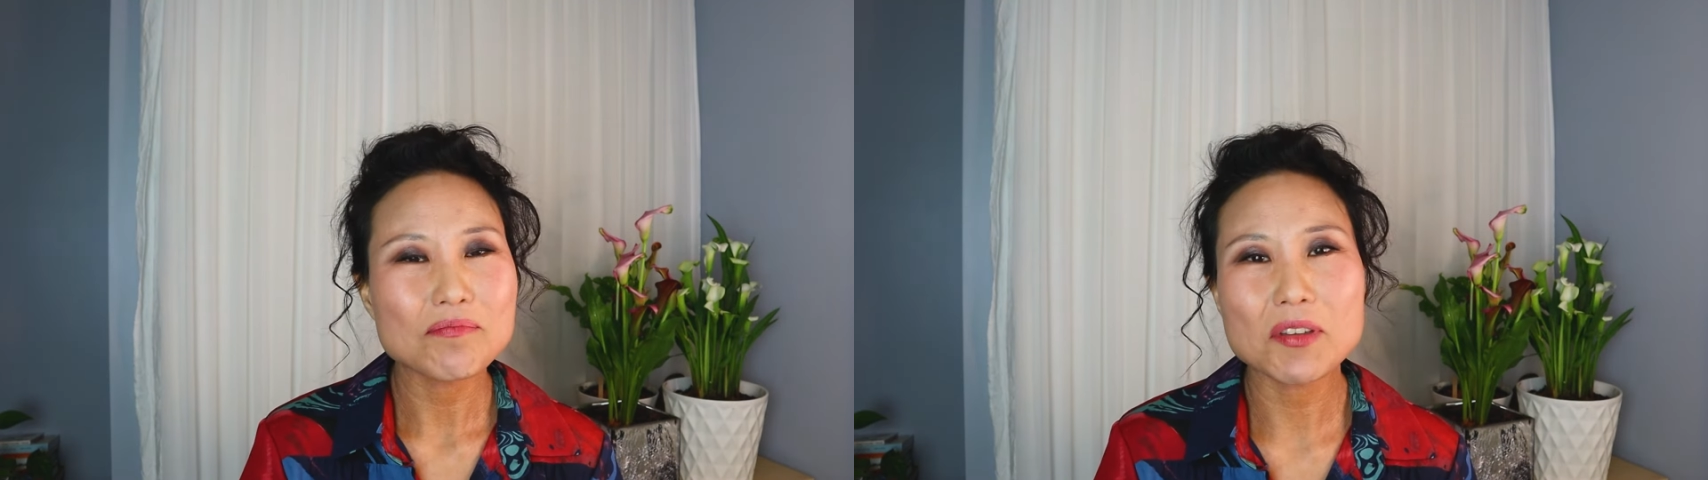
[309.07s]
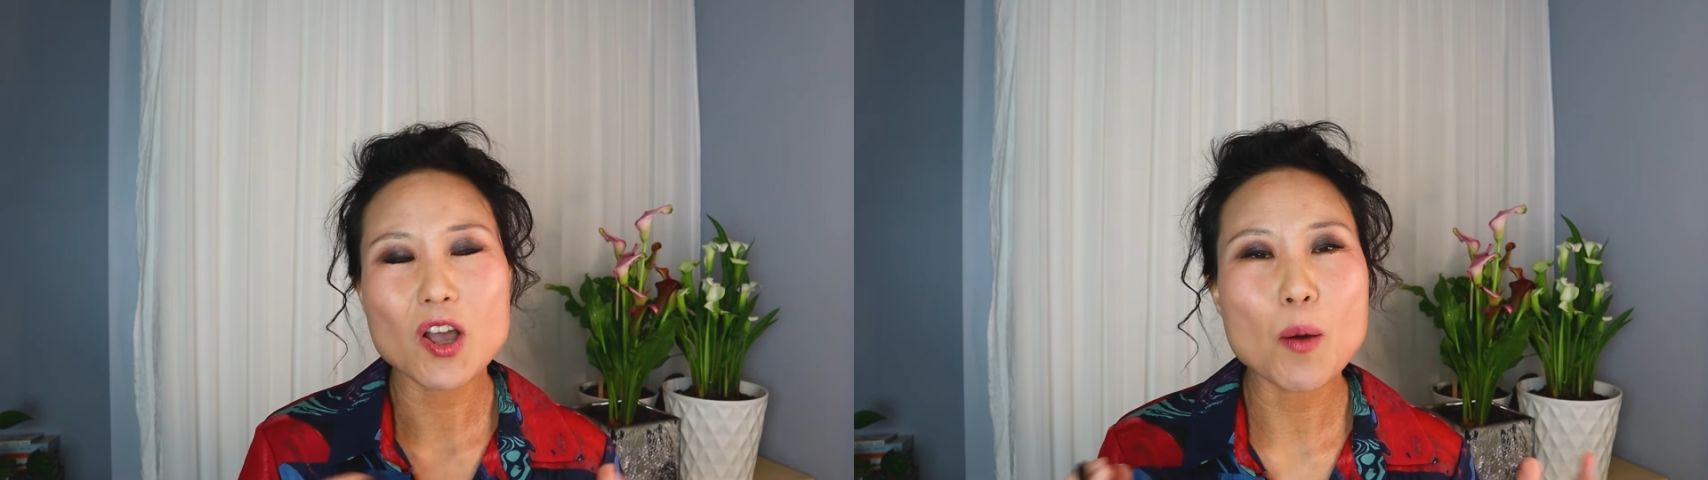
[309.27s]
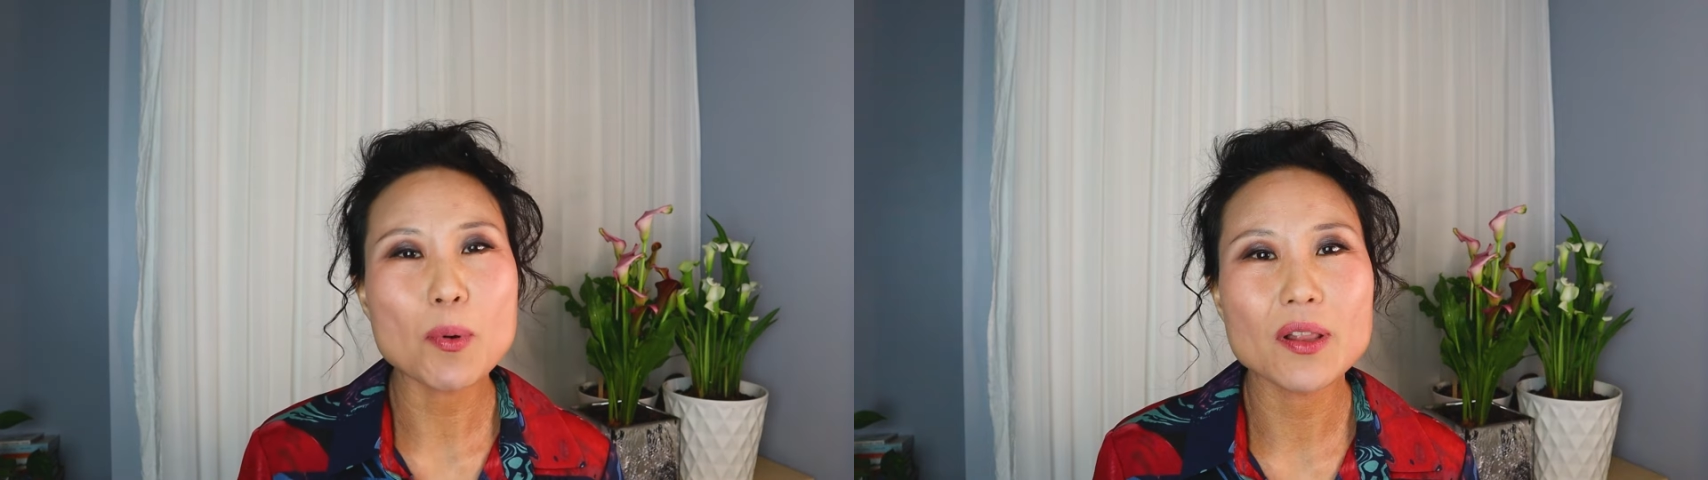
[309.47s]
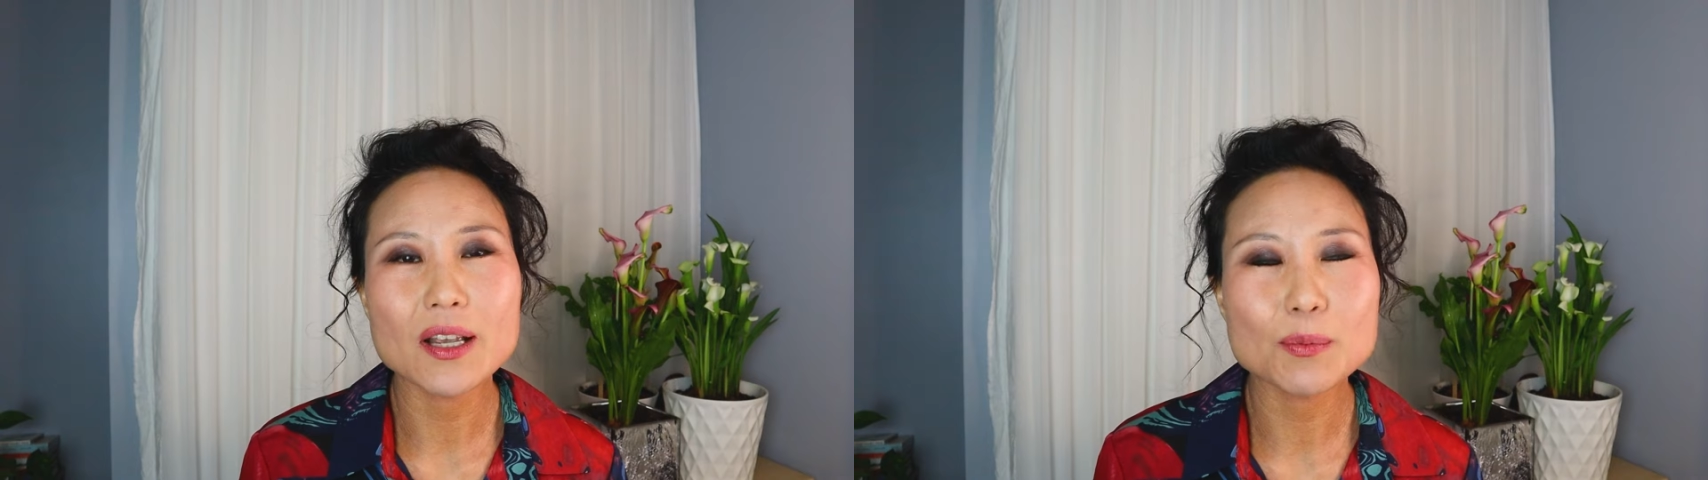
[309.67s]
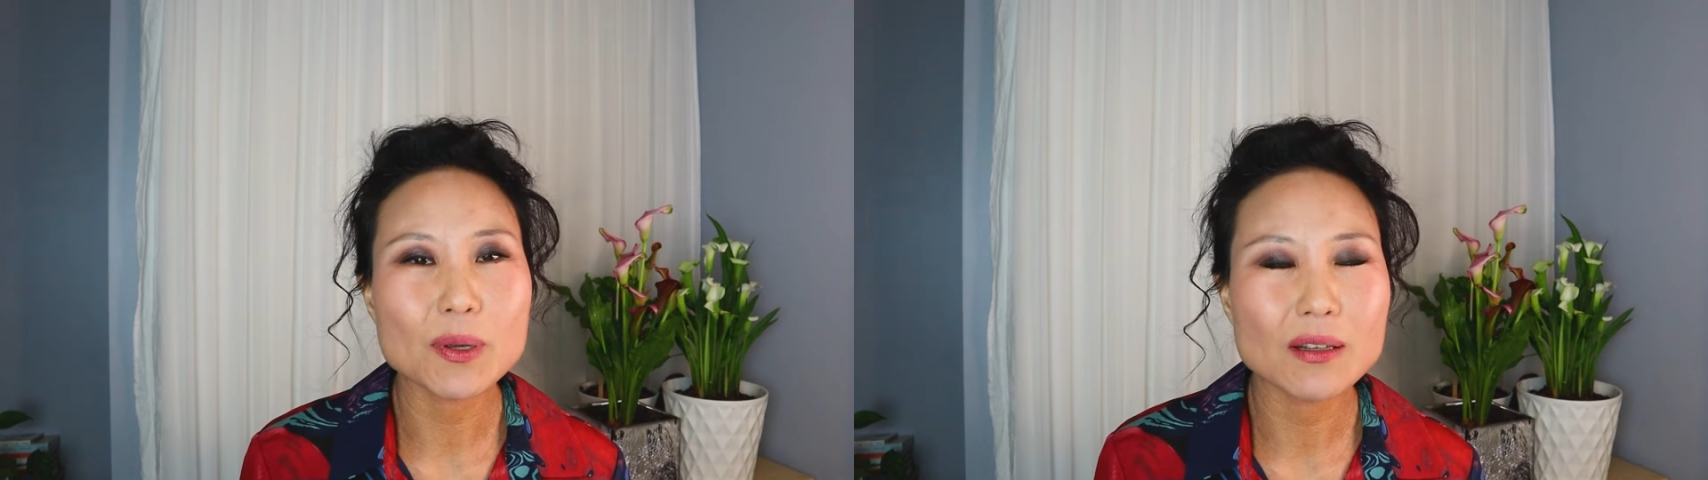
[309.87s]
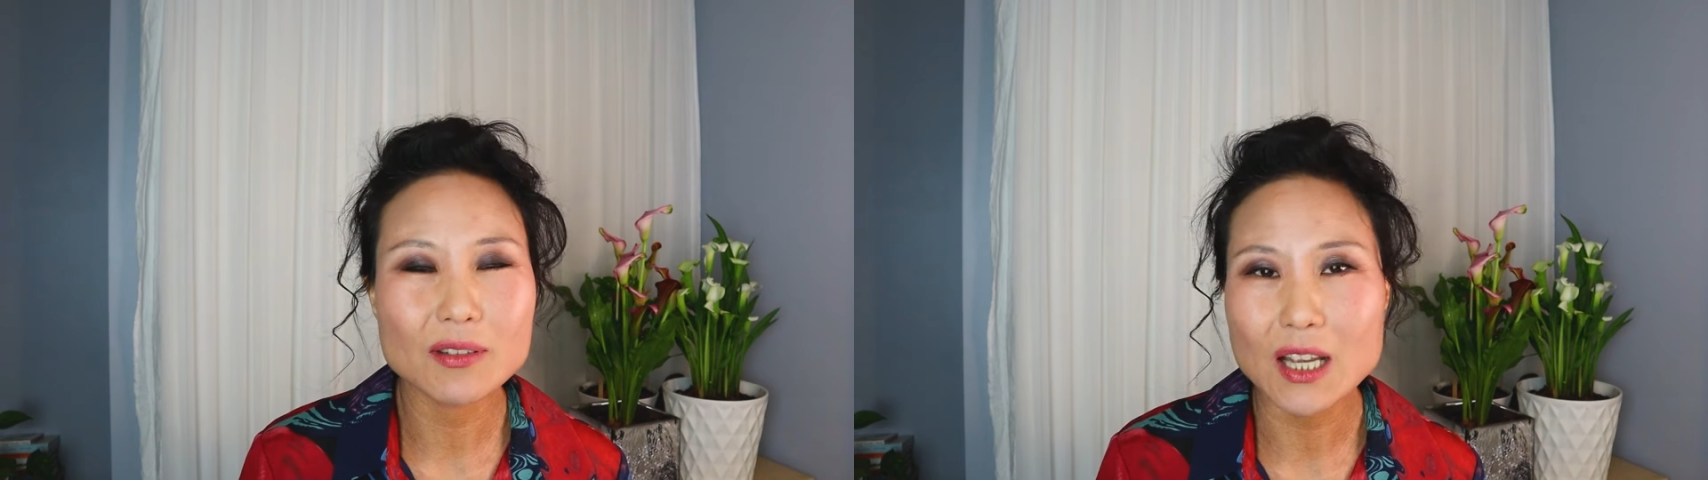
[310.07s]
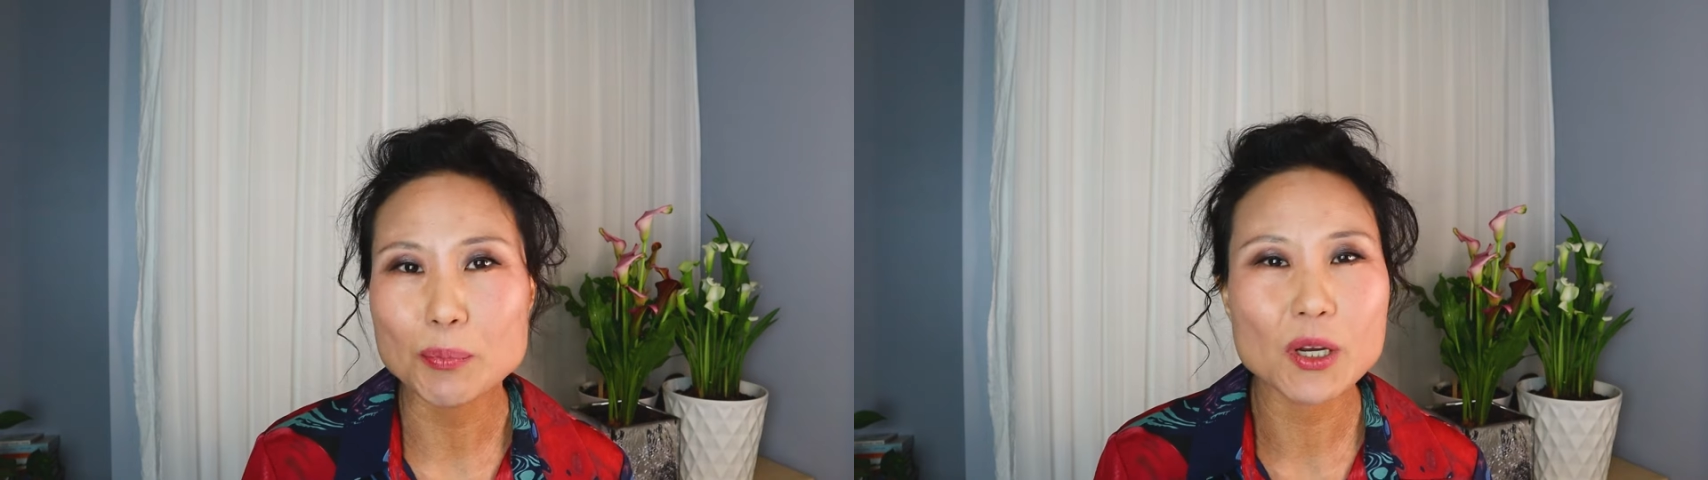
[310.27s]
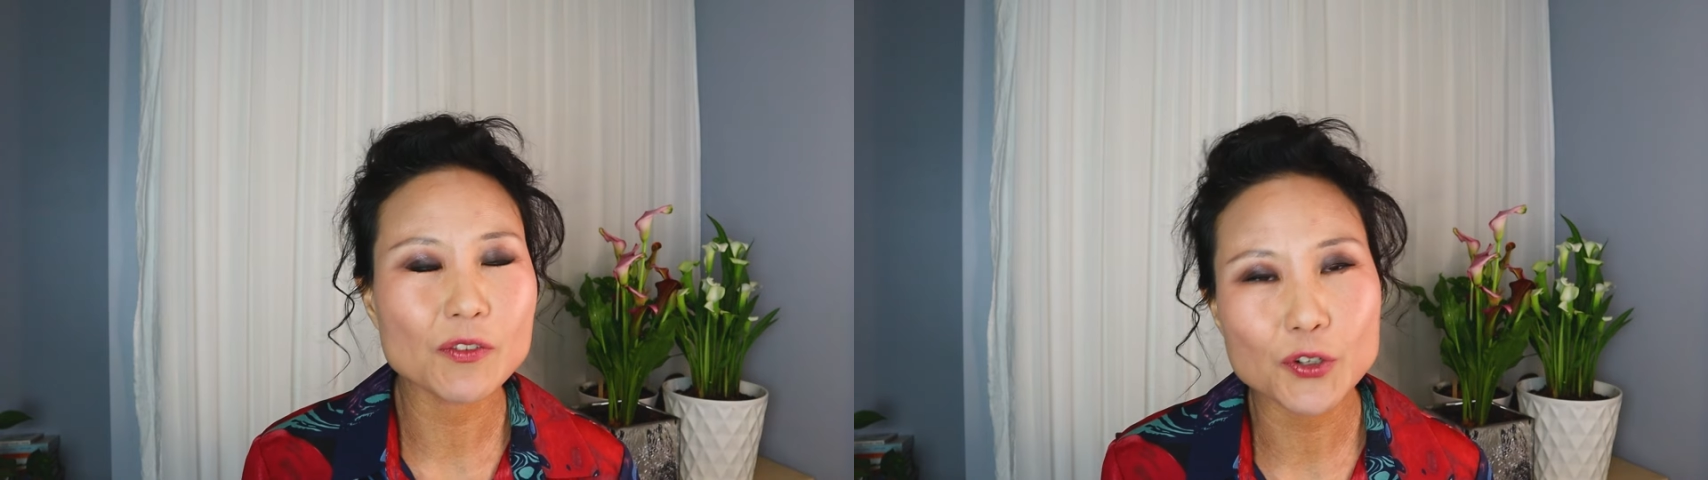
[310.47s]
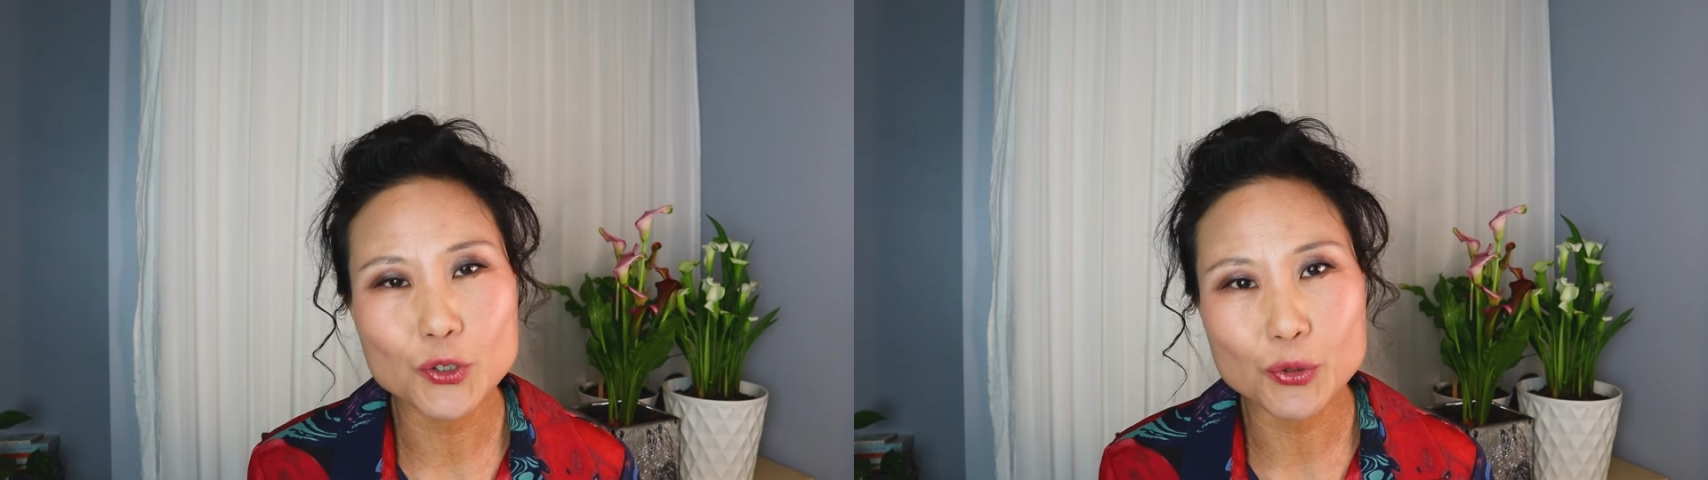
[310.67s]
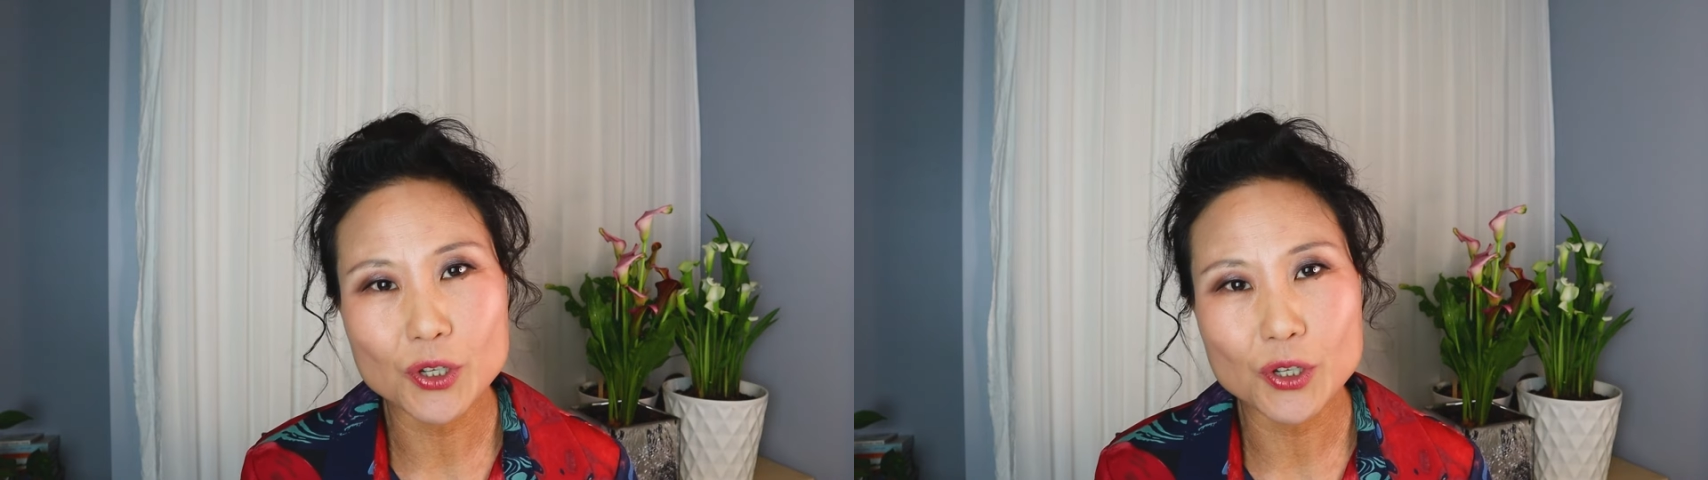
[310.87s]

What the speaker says: the couple has been separated for 2